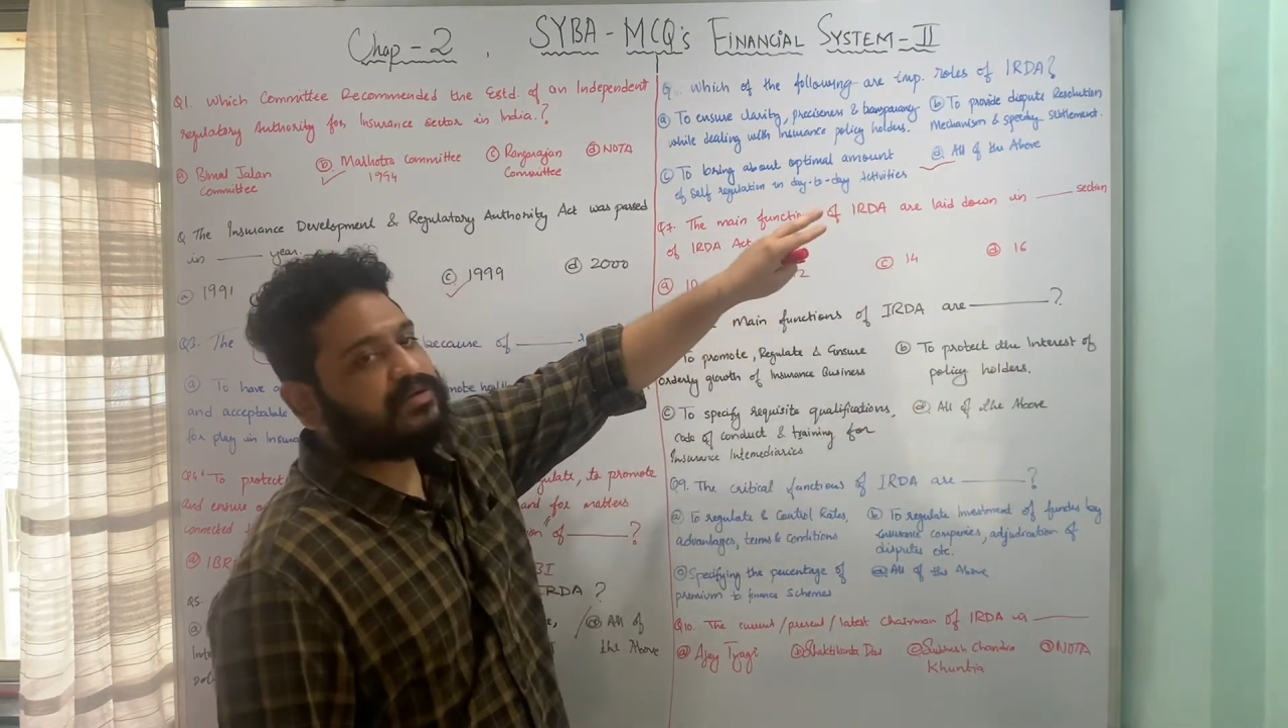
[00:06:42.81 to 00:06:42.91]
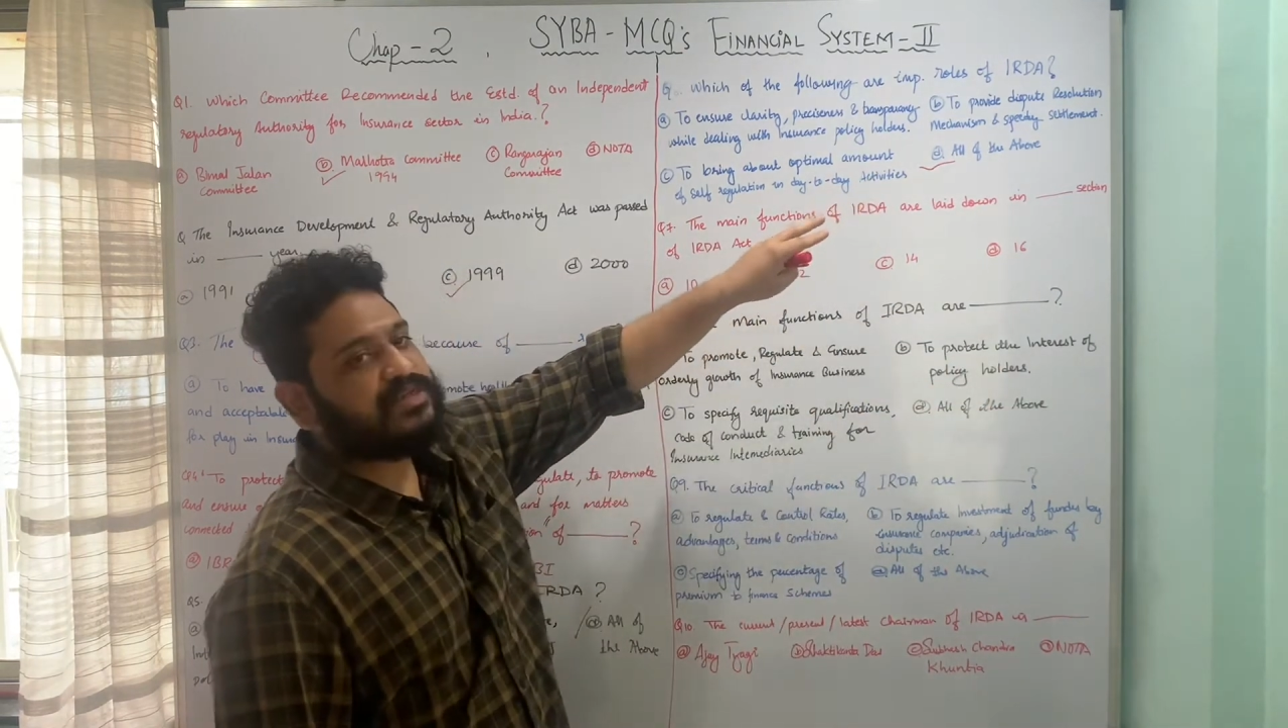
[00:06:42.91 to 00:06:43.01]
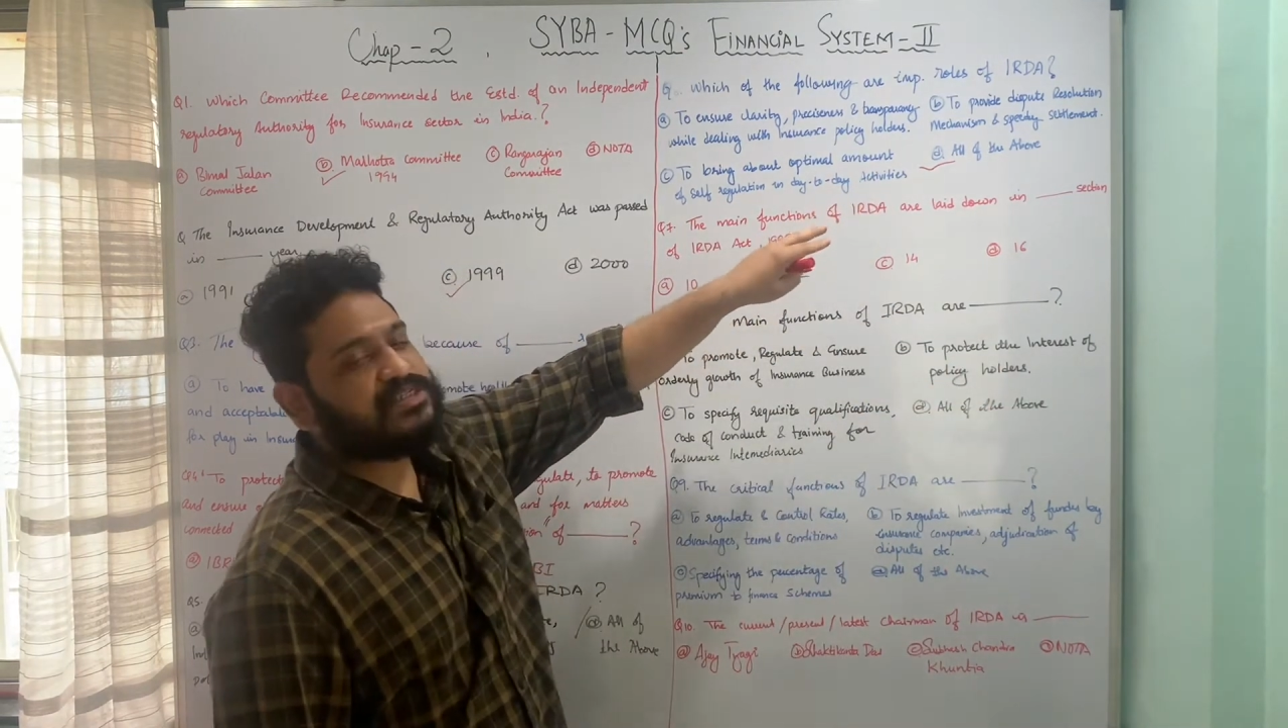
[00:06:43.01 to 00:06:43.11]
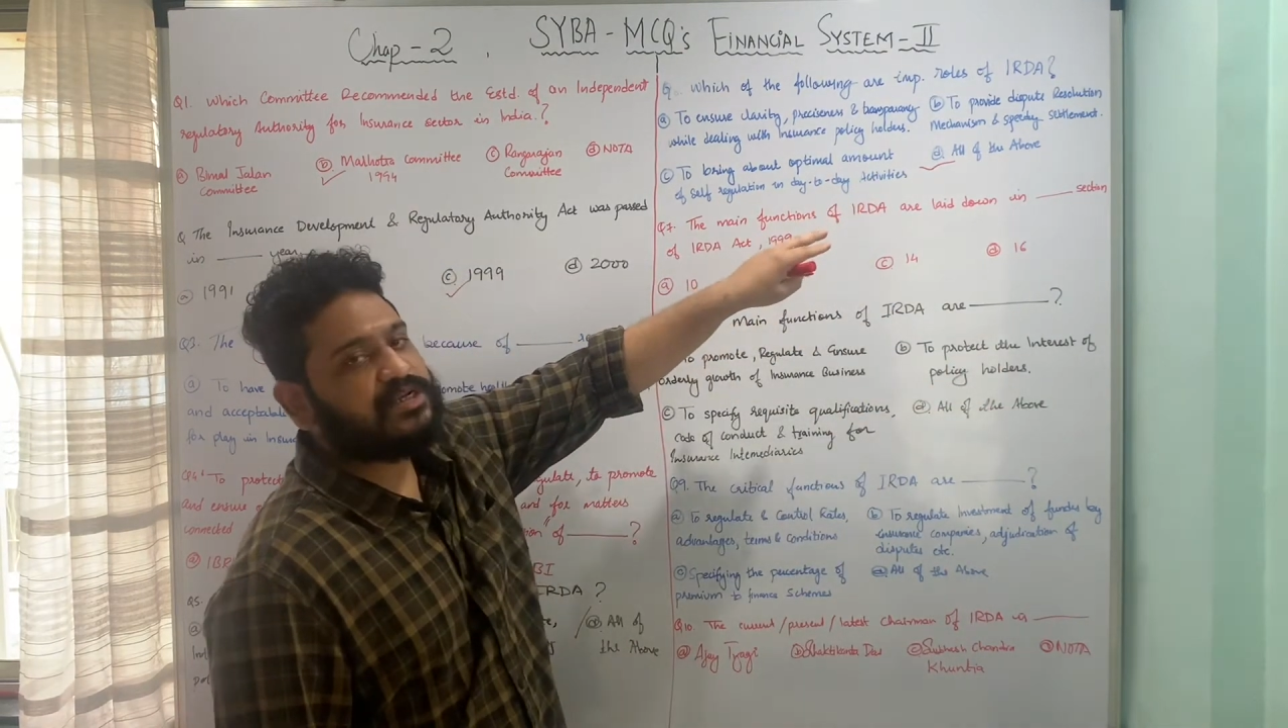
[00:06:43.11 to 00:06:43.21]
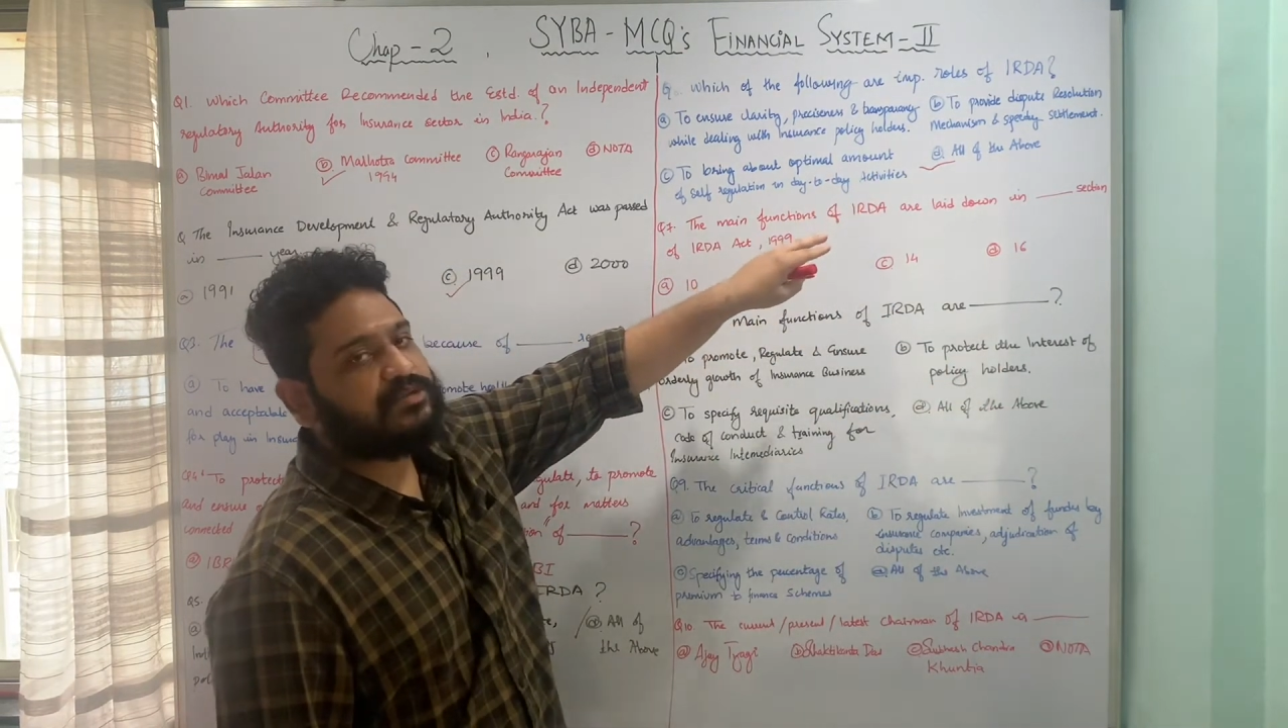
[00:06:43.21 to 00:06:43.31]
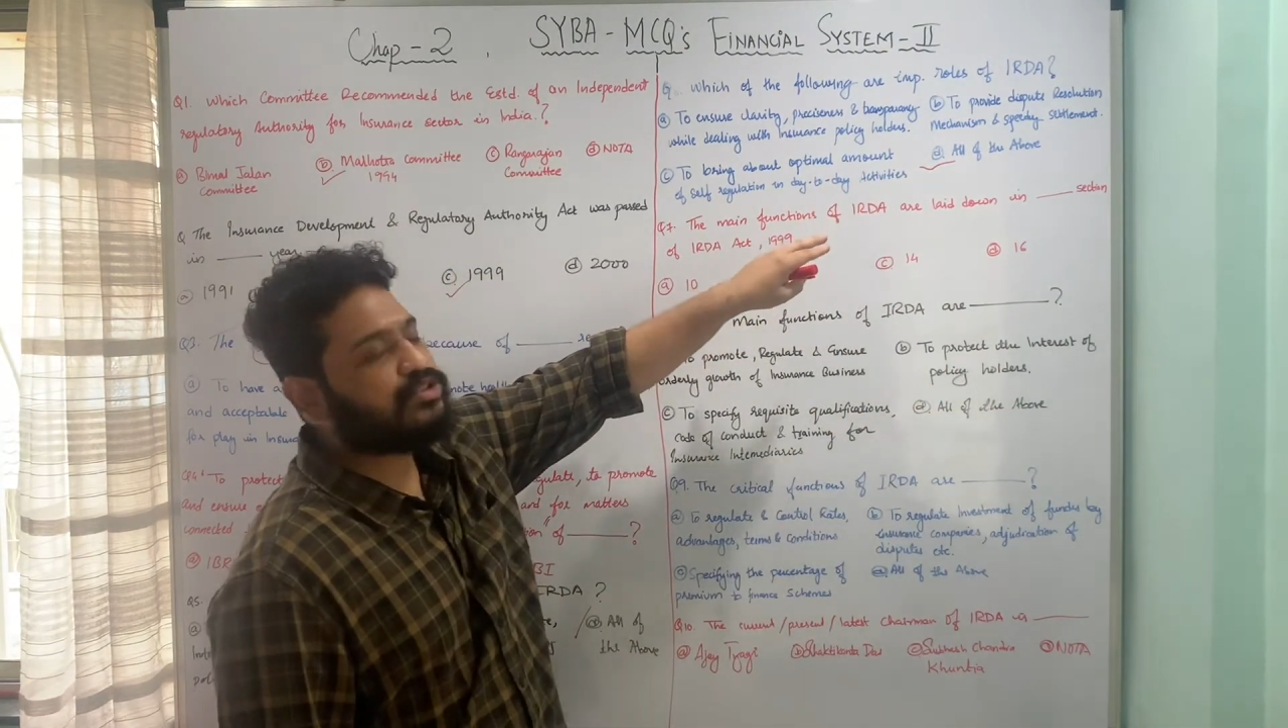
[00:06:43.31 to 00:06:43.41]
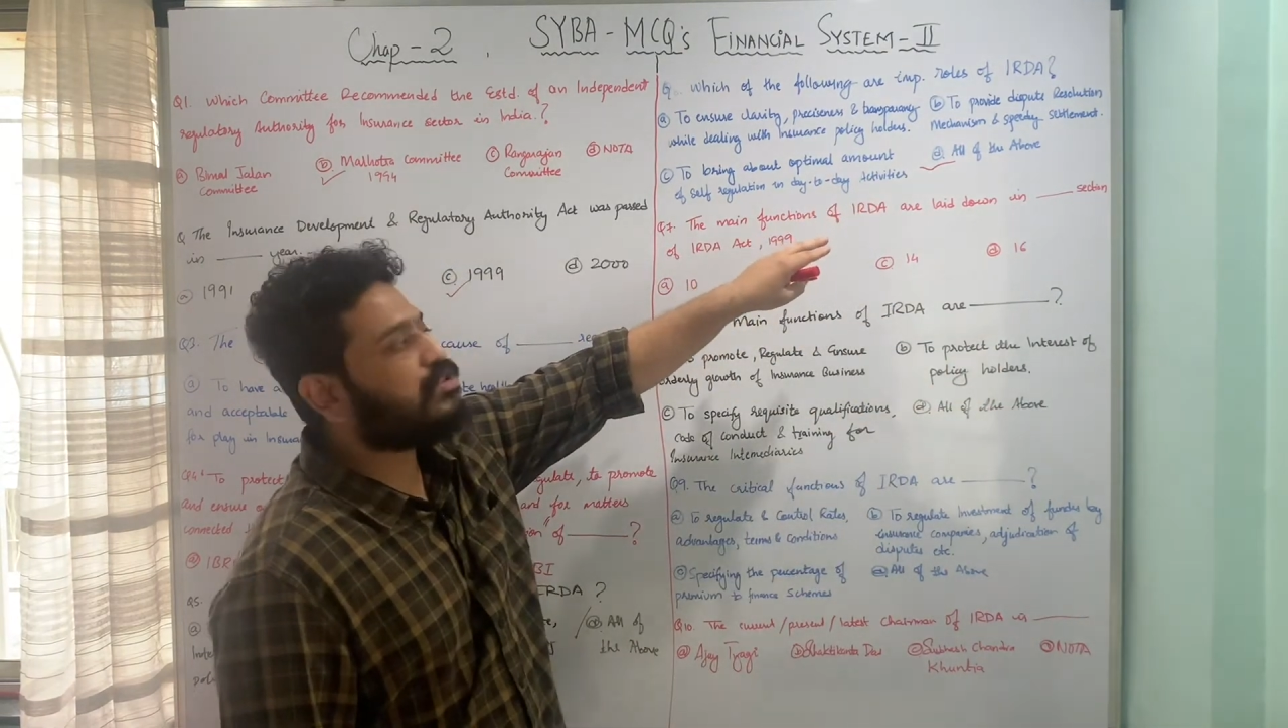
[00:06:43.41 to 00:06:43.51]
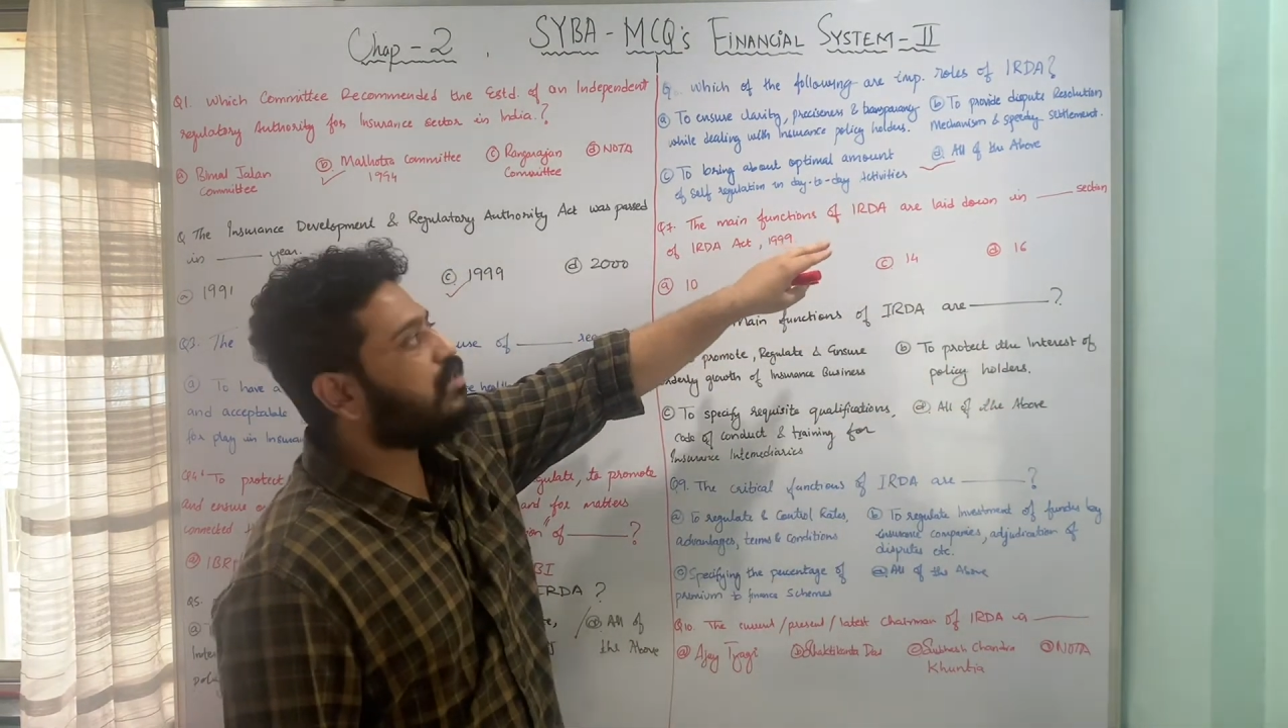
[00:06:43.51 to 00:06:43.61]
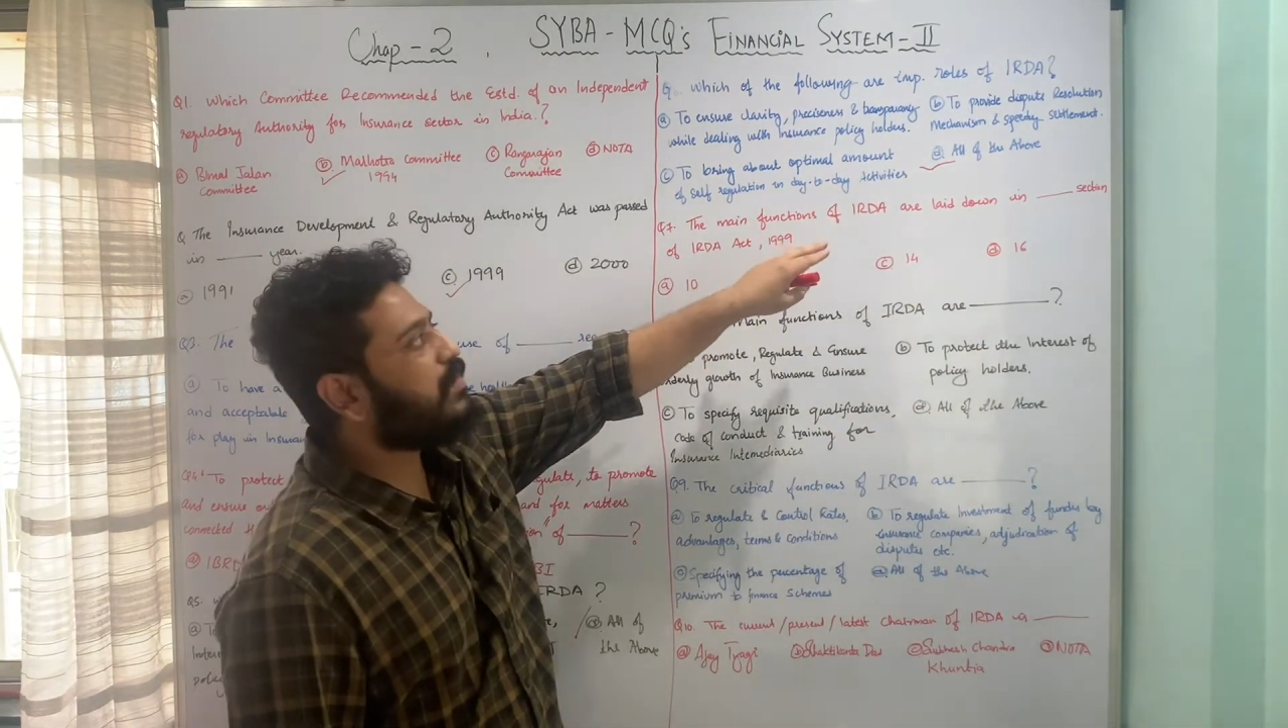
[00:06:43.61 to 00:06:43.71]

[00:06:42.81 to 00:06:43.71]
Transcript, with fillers: resolution